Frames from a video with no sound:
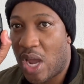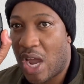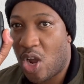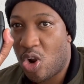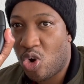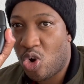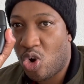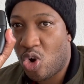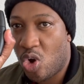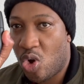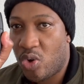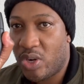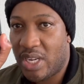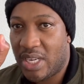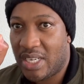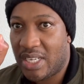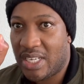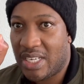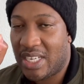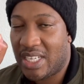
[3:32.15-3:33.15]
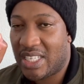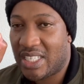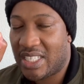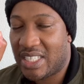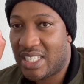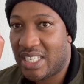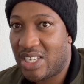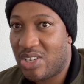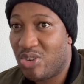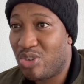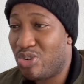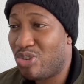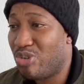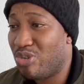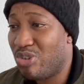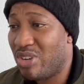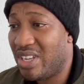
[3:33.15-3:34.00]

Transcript: how loaded it is, you know,